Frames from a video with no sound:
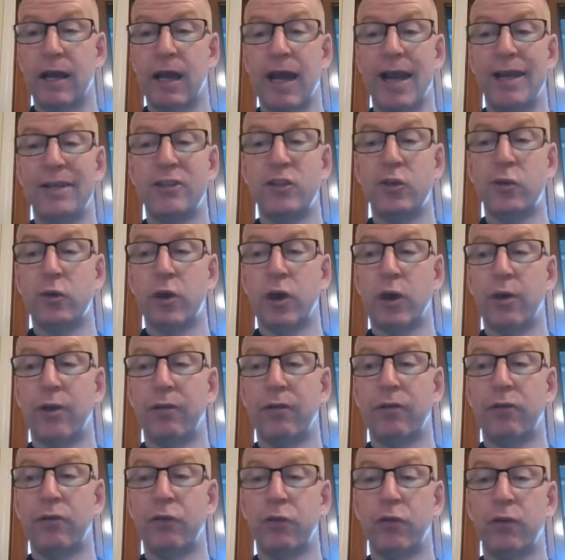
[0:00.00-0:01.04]
as you're going
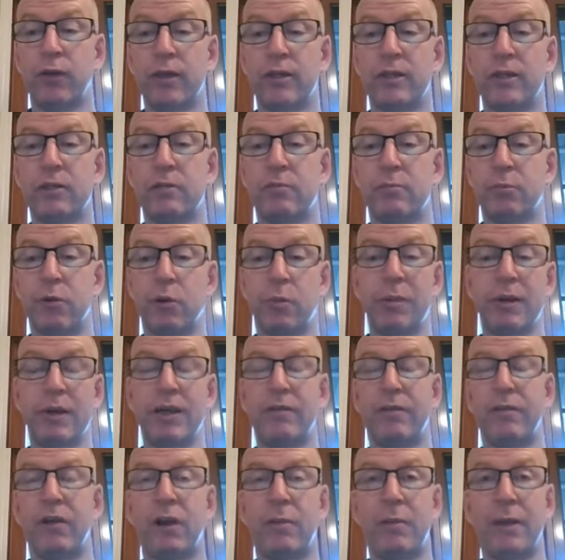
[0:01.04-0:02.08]
through this, property
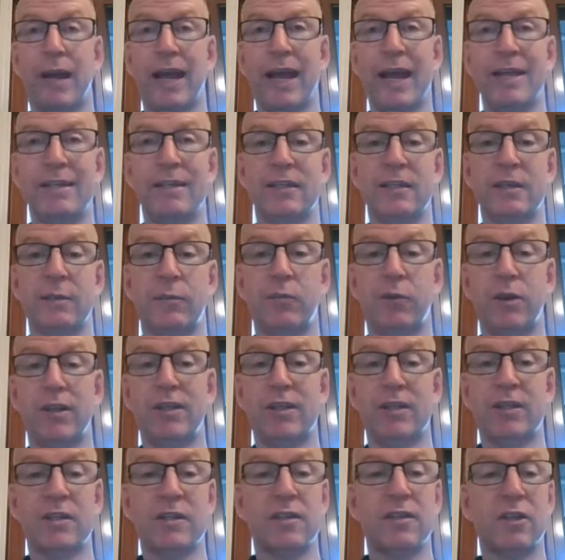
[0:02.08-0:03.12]
development has some
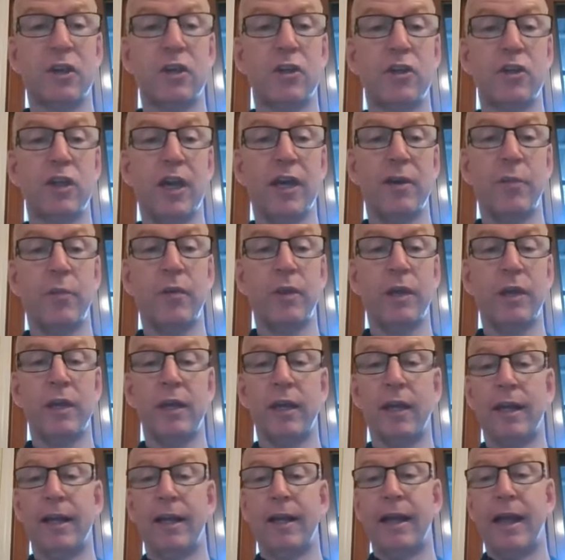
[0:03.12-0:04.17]
risks associated with
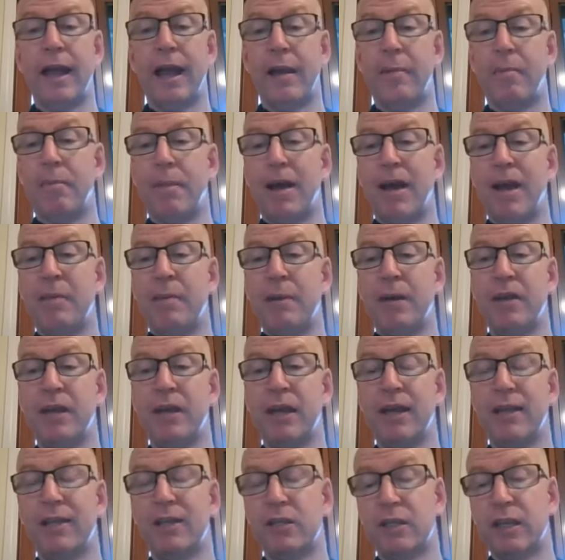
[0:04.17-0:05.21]
it, and maybe
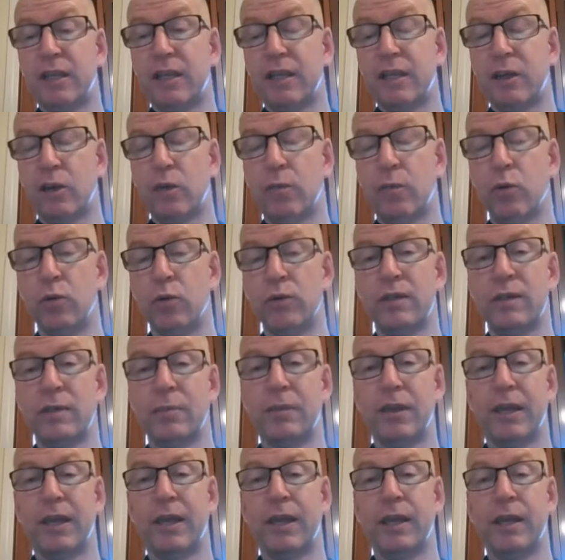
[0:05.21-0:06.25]
the entity that you bought
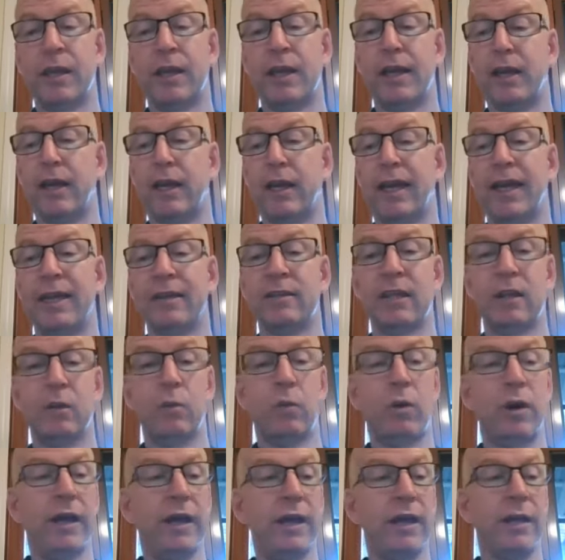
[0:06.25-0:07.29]
something in a legacy
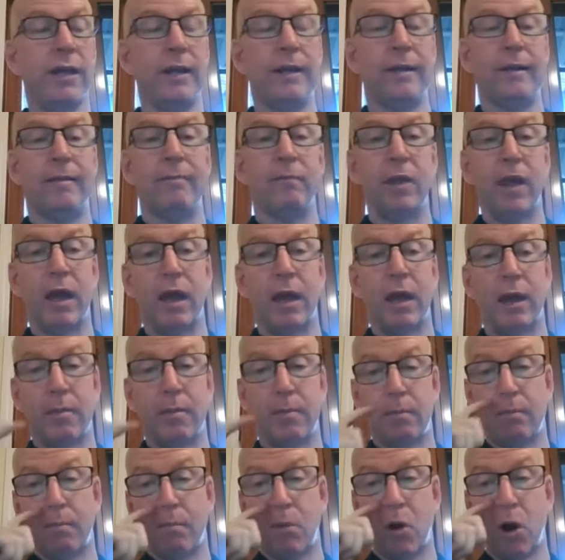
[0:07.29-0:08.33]
way
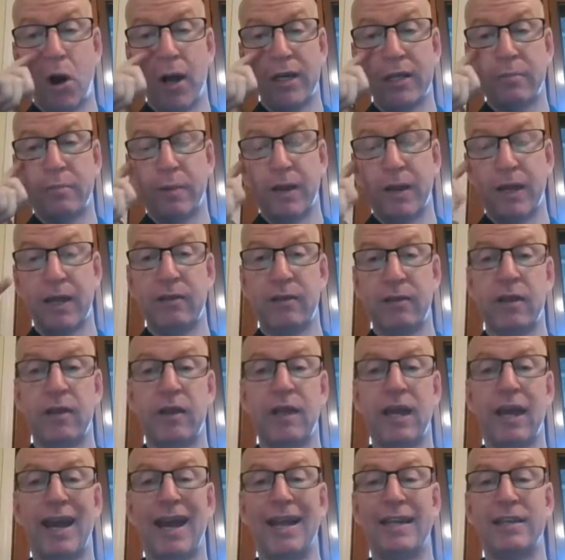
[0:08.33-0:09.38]
might mean that
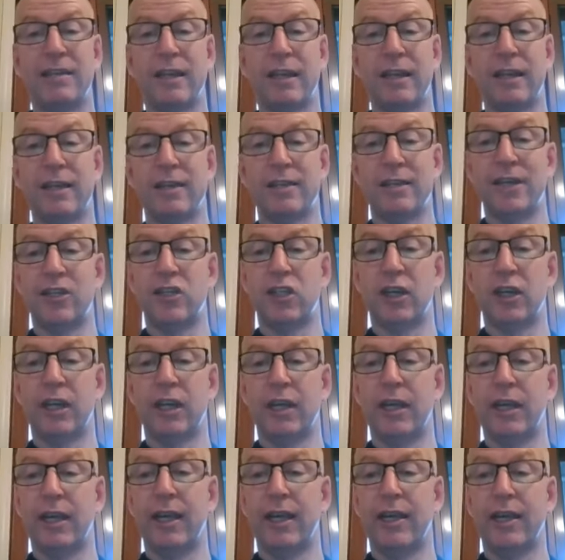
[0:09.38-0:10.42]
that asset is
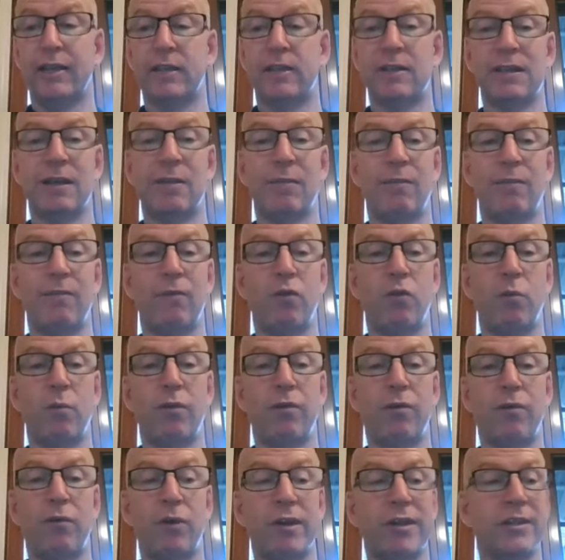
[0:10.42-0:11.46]
actually in some form
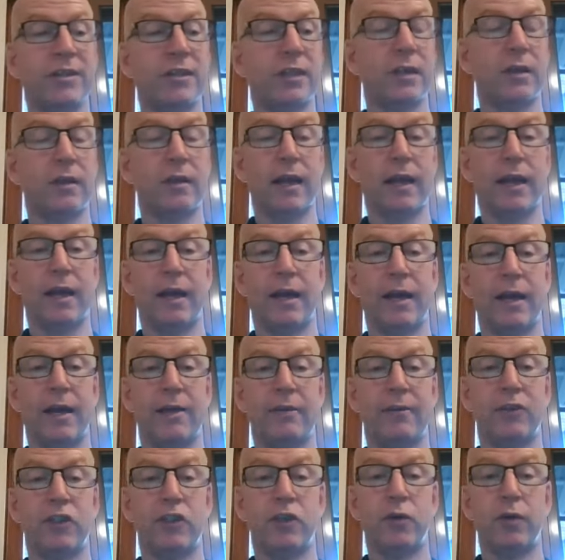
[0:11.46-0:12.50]
of risk
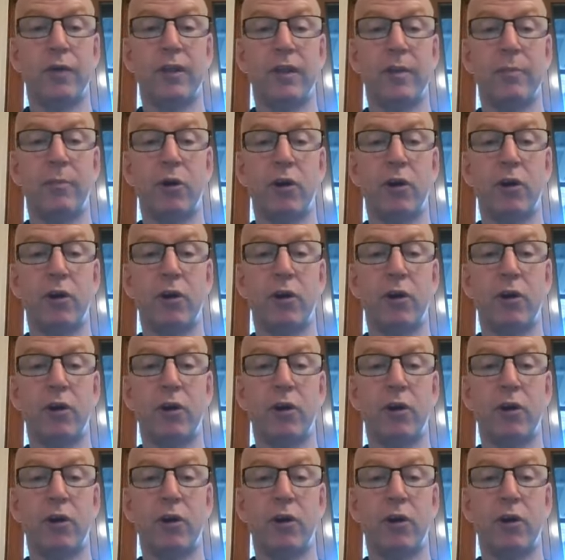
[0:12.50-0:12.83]
during the